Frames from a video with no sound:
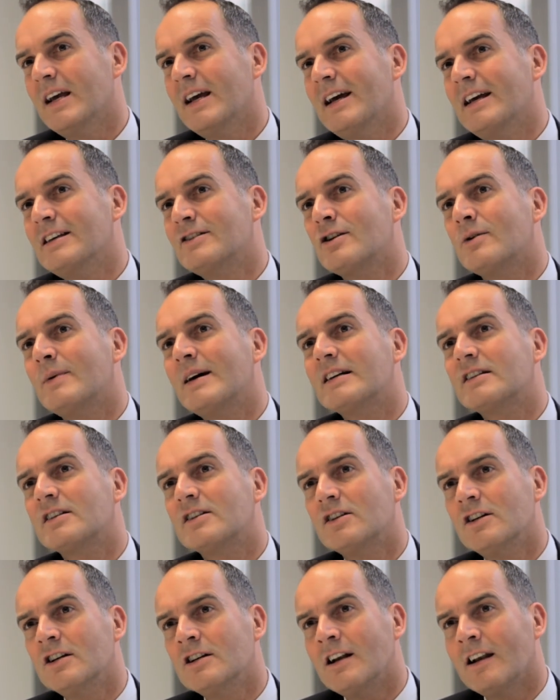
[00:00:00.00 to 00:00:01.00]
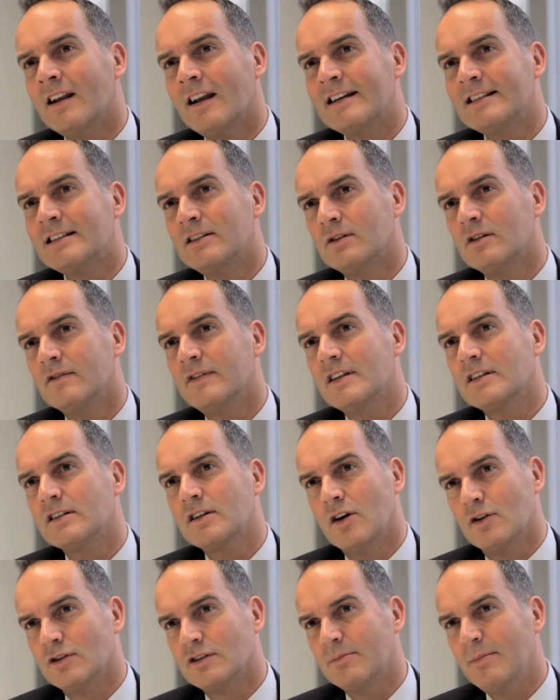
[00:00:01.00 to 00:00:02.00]
is to externalise a lot of its
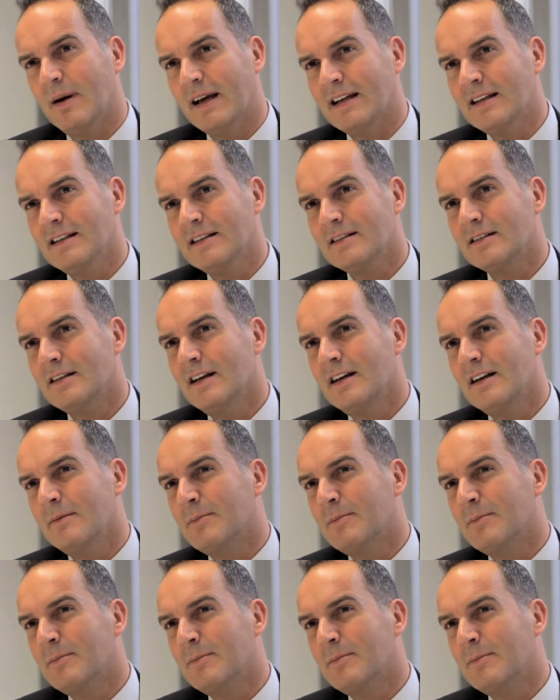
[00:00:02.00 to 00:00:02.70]
cost base,